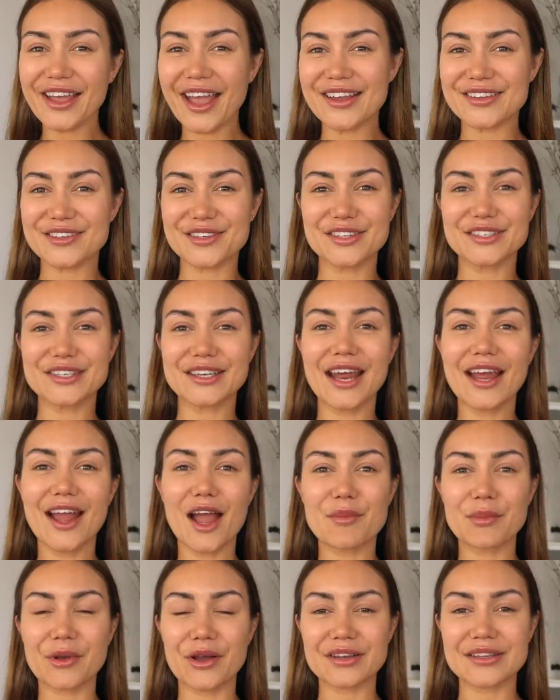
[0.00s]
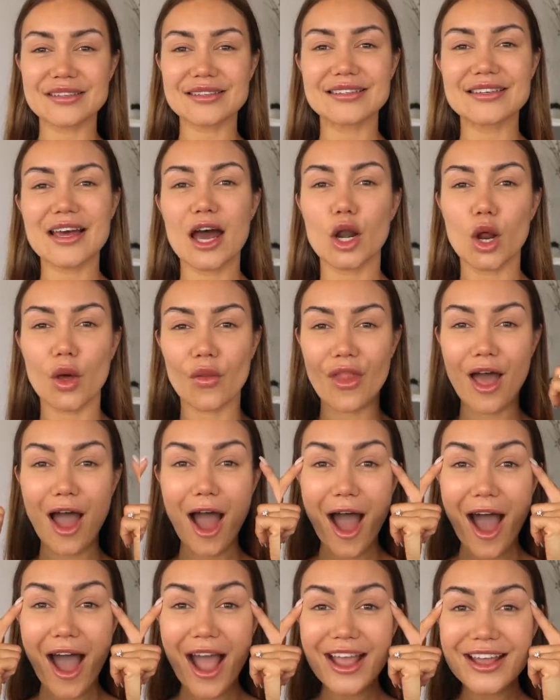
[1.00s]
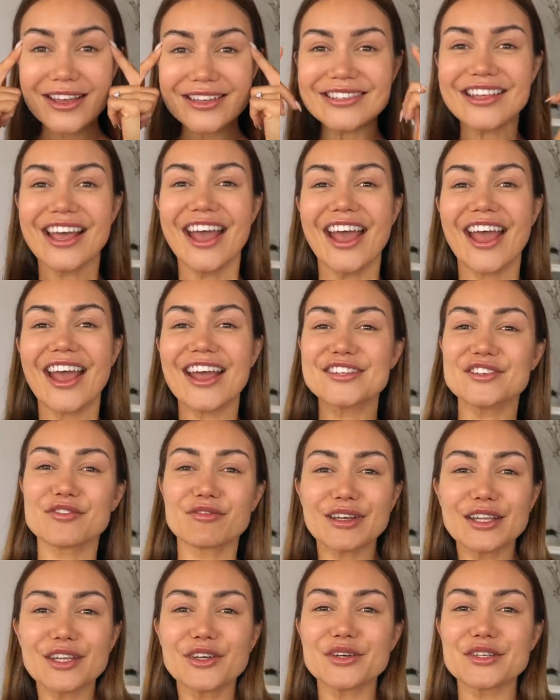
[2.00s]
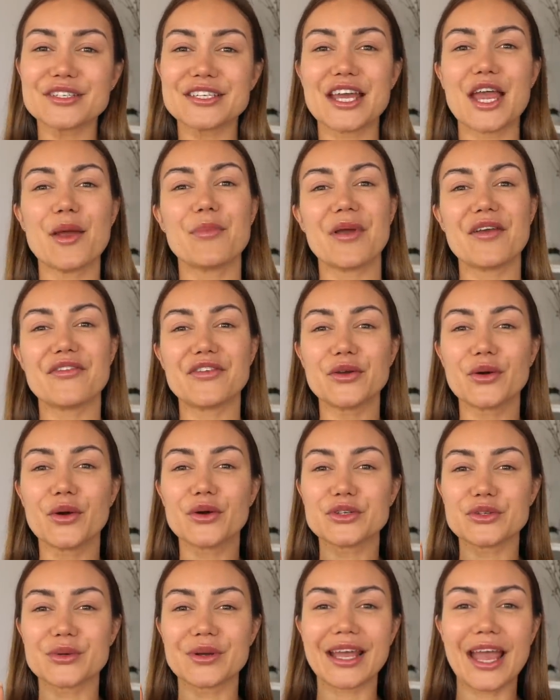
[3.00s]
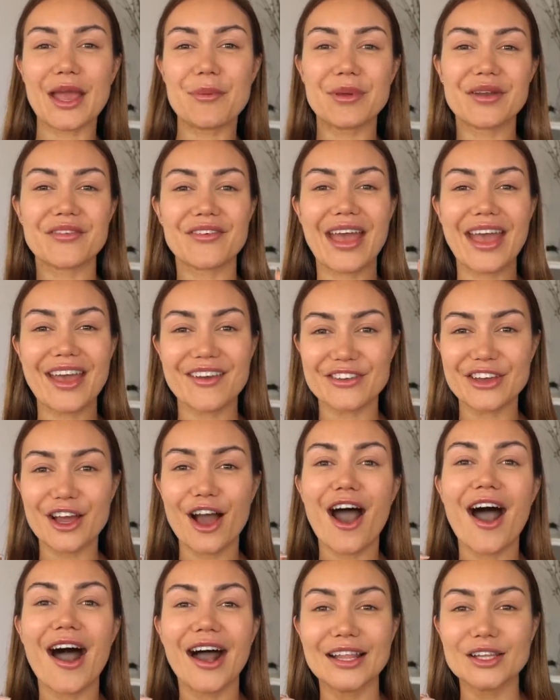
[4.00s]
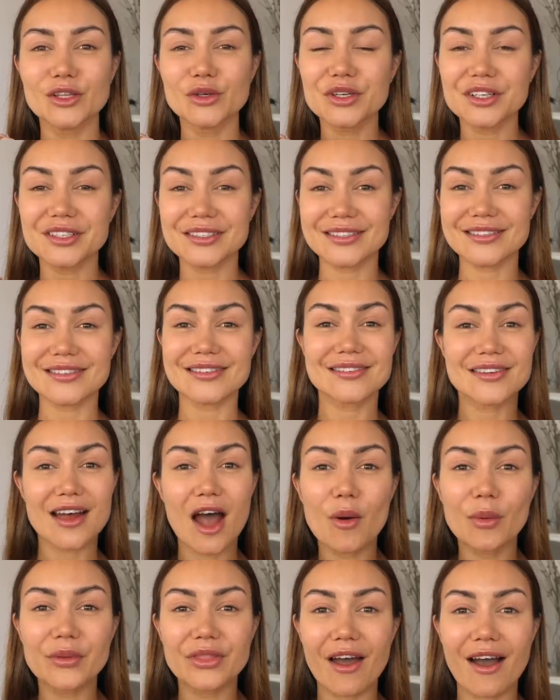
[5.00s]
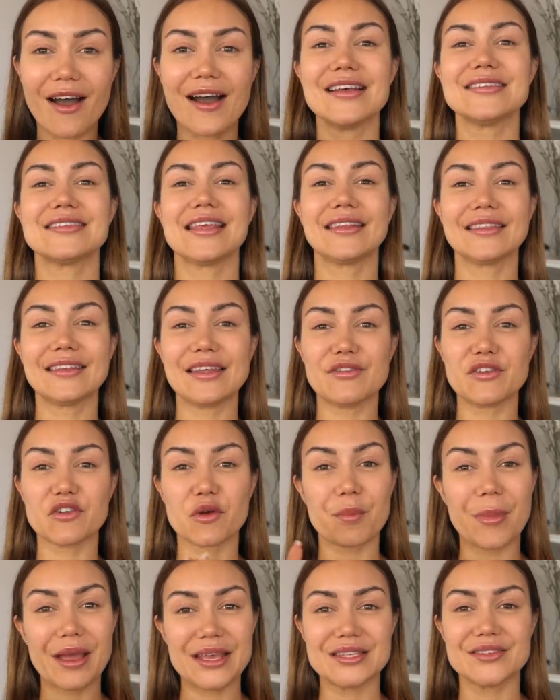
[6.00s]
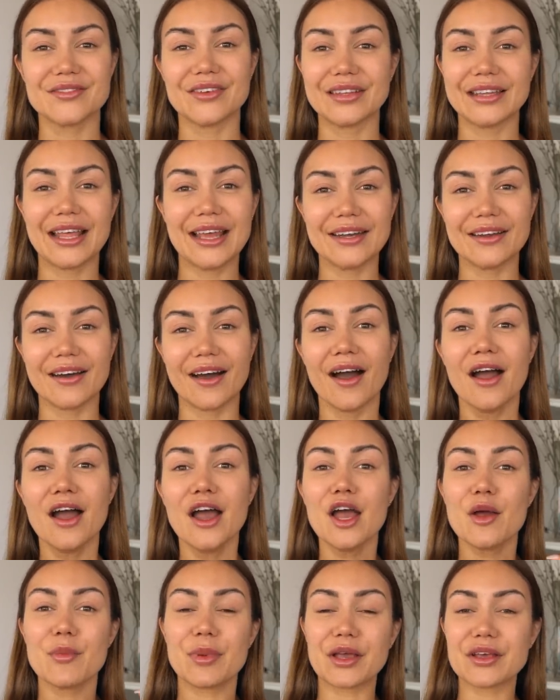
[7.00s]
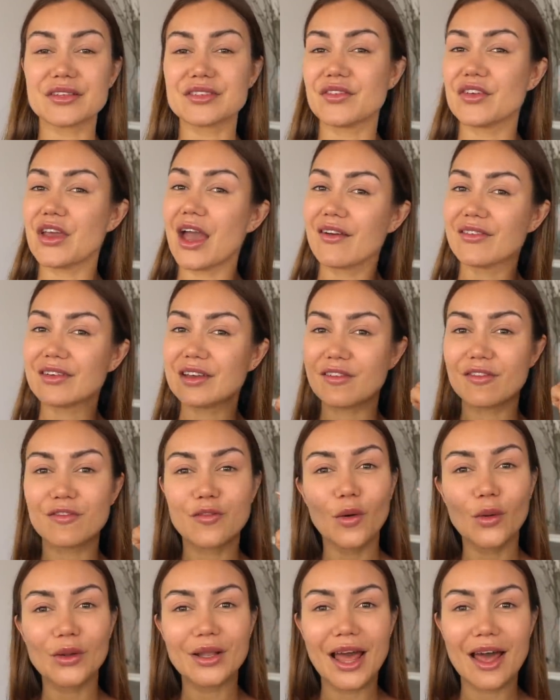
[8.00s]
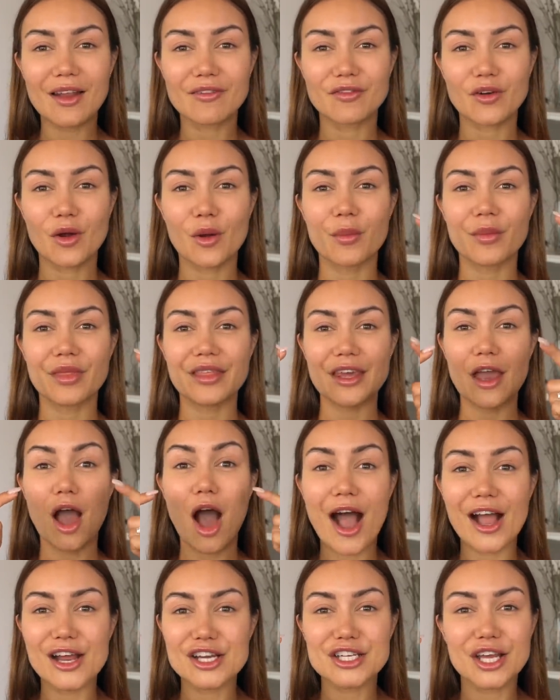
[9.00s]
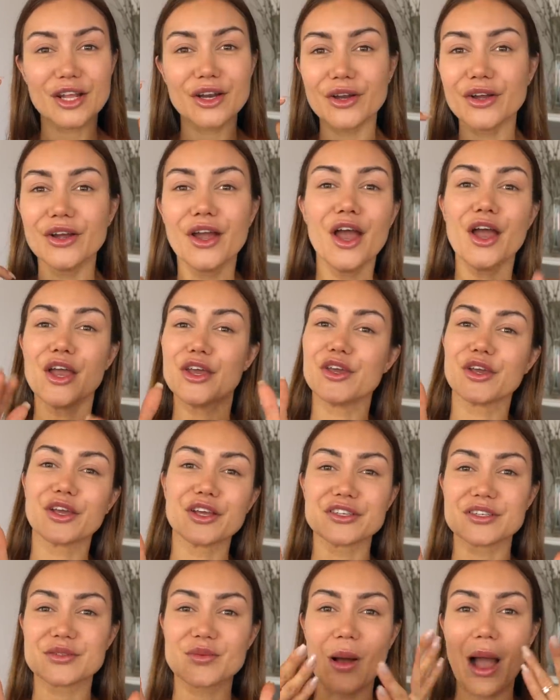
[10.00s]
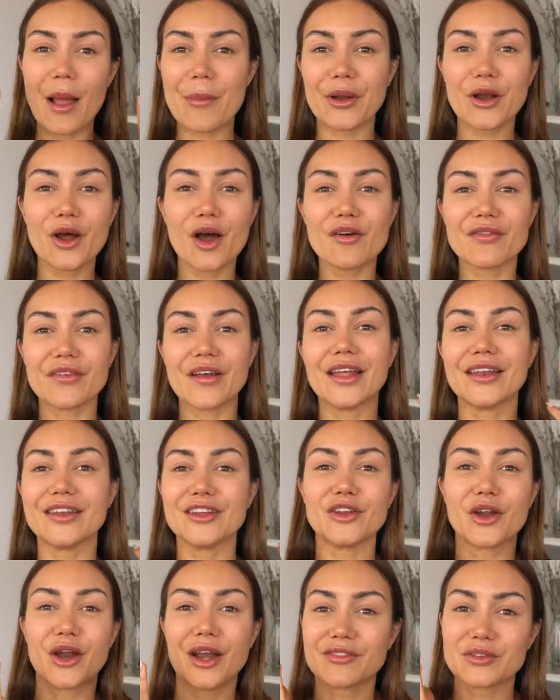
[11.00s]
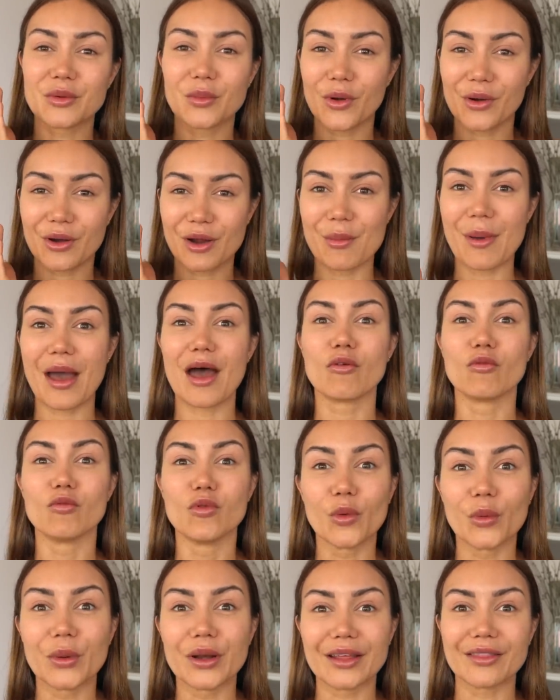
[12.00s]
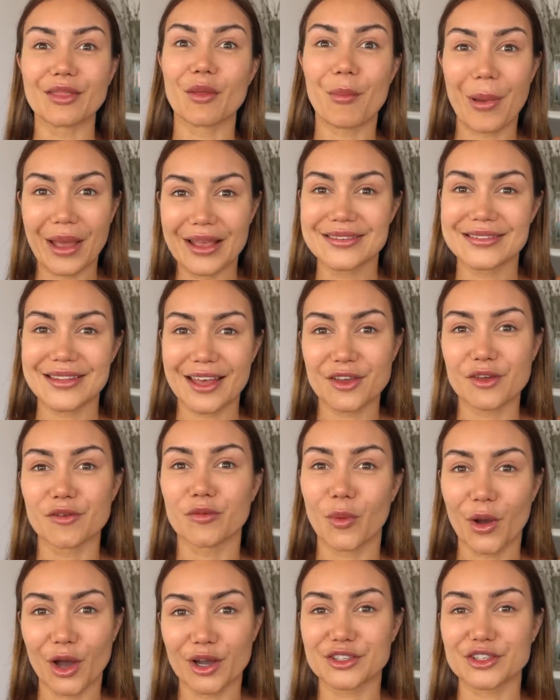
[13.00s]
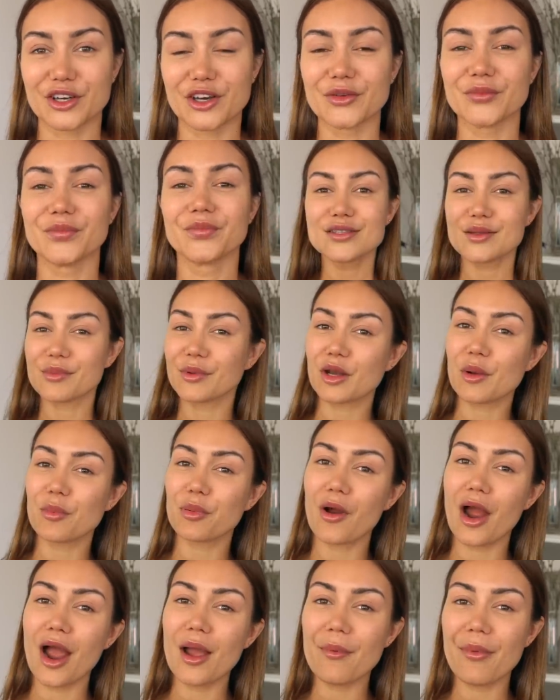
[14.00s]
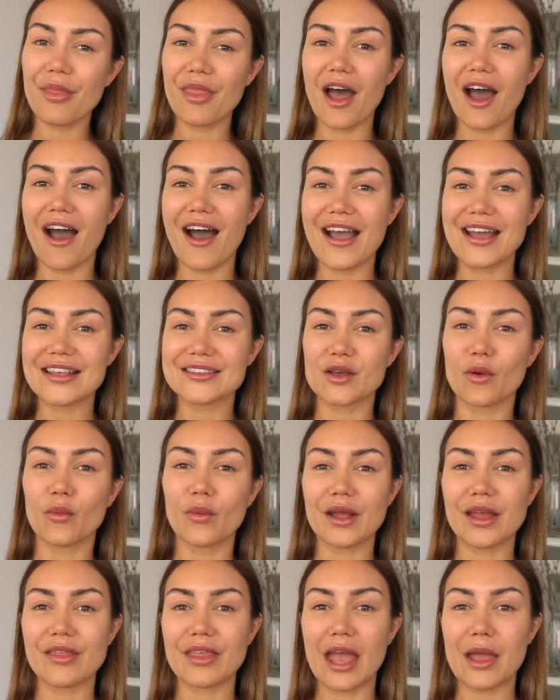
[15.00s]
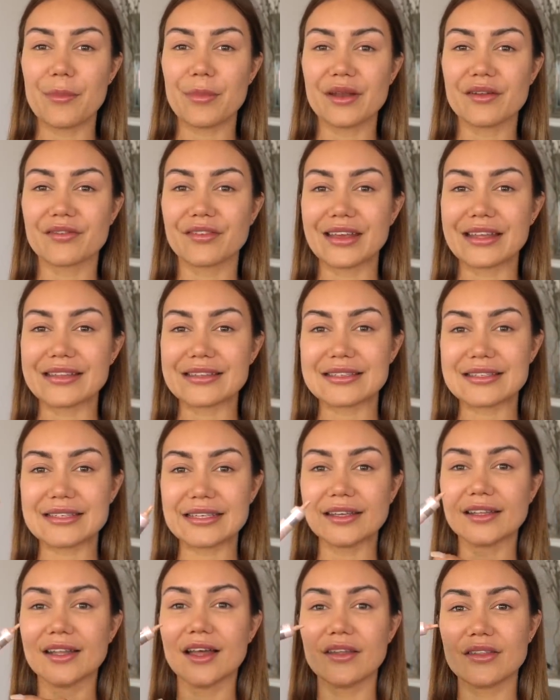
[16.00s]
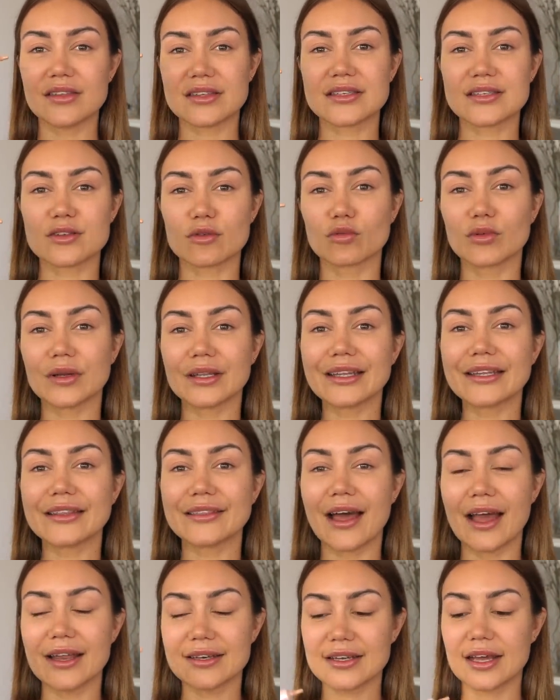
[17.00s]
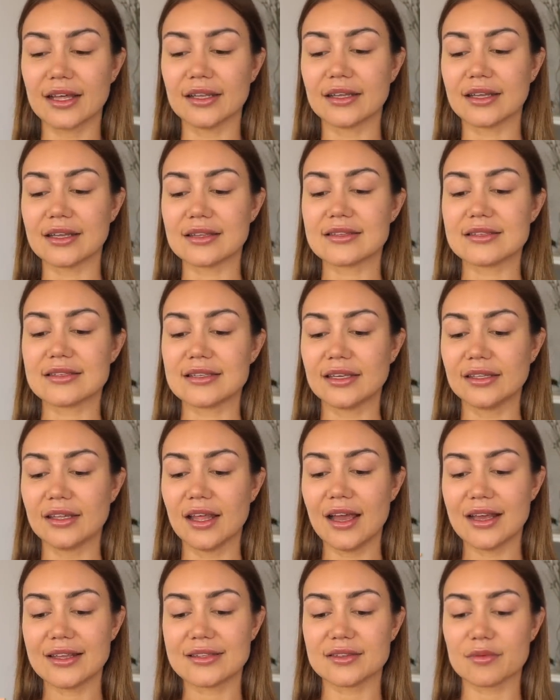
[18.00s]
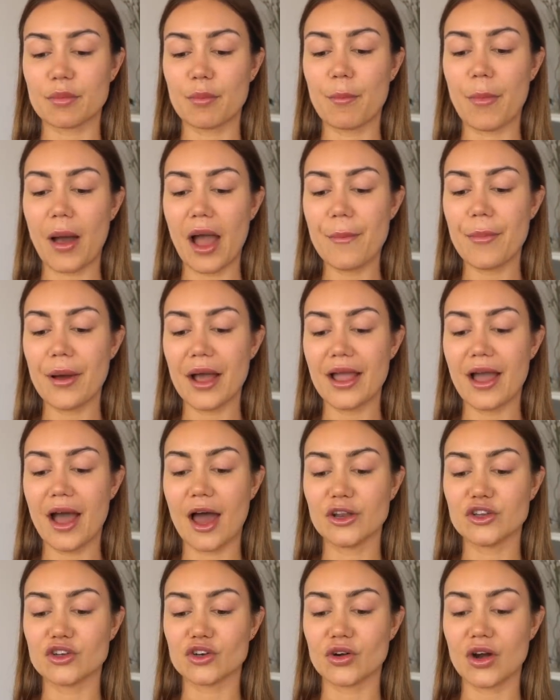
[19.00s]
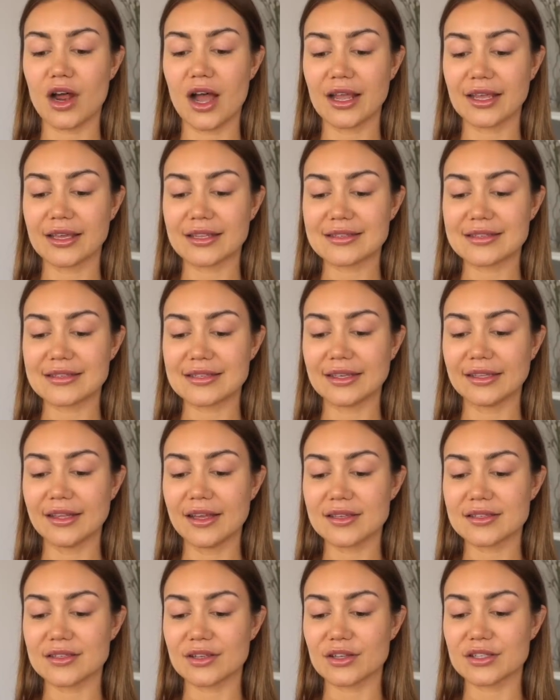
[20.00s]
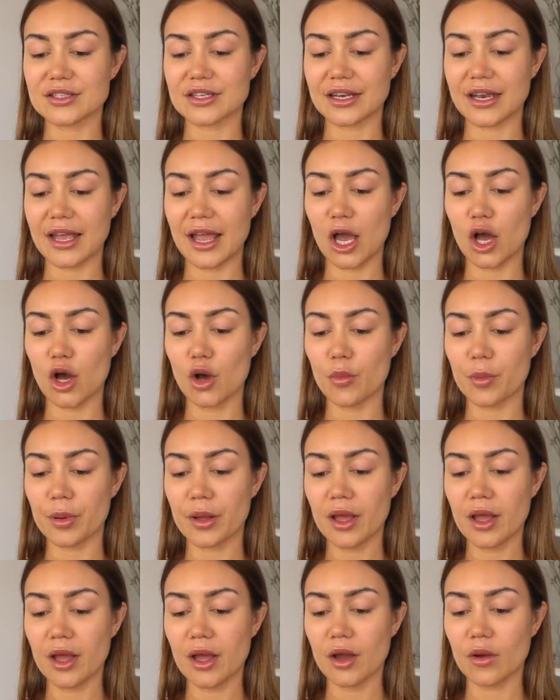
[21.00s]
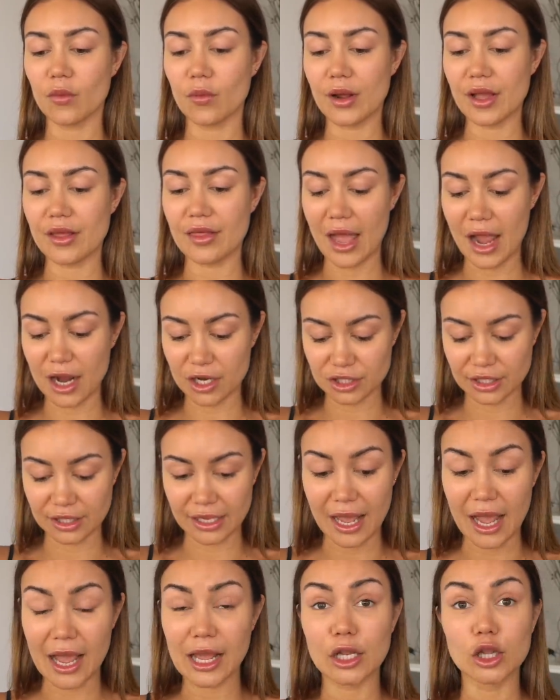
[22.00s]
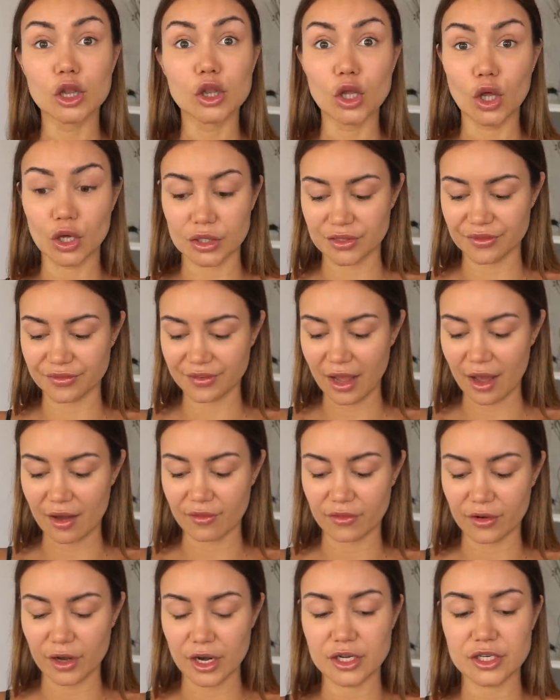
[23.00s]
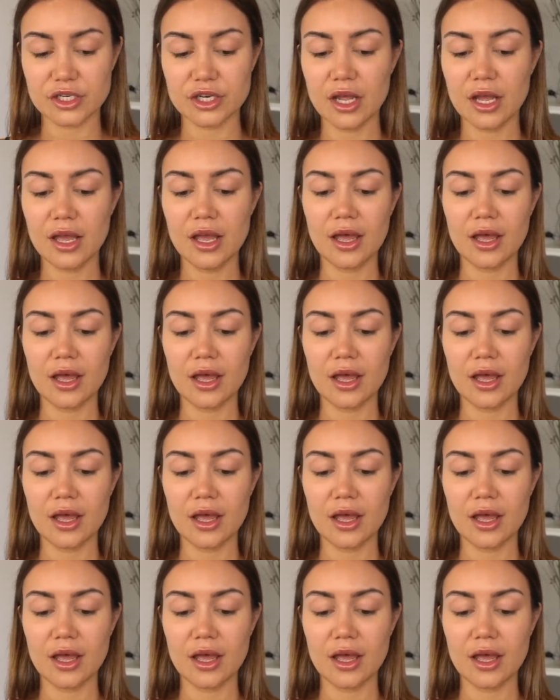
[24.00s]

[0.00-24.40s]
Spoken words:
Okay, so today I'm going to start on the eyes. It's a really good tip if you're doing a bit of a heavier eye look to start with the eyes and leave your base for later. Because if you have any fallout from the eyeshadow, you can just wipe it off and you don't have to worry about ruining the base that you've worked on. So I'm going to prime the eyes with a bit of concealer. This is a really light color concealer. It's a Bye Undereye concealer, so it's going to help with actually a lot of coverage.